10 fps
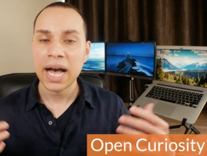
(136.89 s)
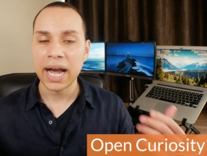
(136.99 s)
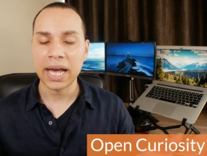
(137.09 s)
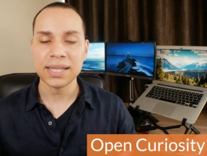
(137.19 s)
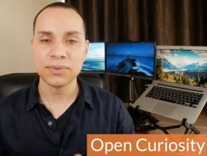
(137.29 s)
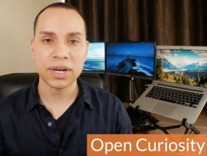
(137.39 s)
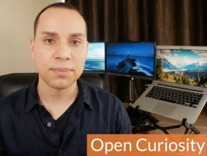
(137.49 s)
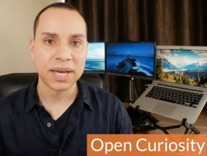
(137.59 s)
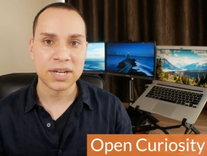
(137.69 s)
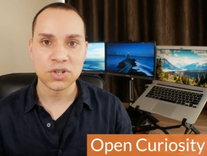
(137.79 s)
I highly
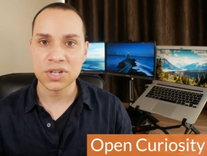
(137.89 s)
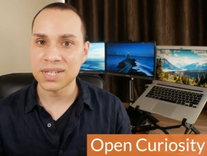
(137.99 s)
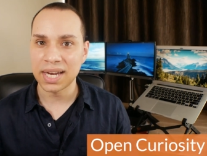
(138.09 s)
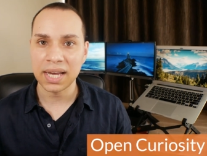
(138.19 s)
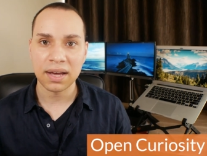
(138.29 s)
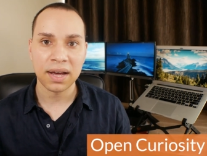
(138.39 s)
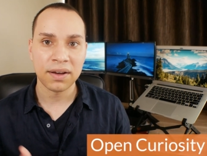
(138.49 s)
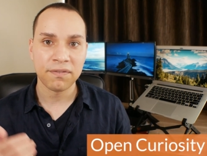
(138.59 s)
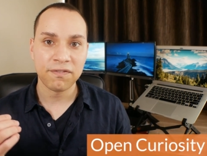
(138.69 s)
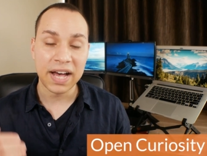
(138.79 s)
recommend it just setting
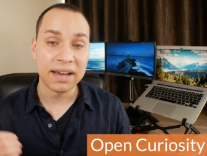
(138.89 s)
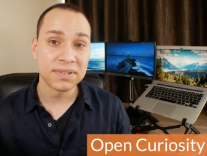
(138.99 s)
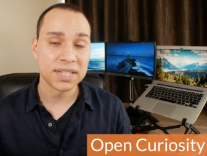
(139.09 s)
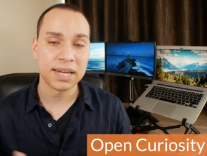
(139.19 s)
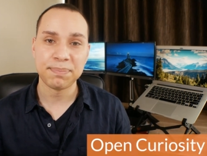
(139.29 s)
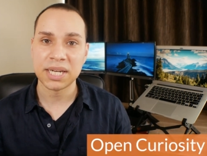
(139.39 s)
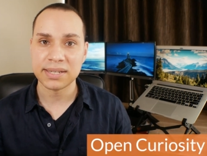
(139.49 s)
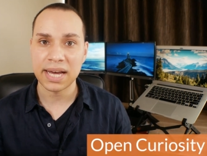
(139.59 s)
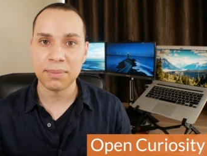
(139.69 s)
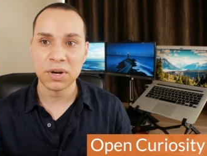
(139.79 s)
a five to 10 minute
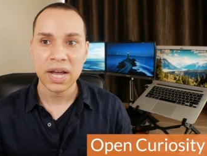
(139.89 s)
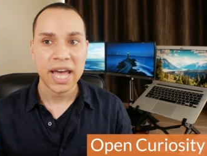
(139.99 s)
timer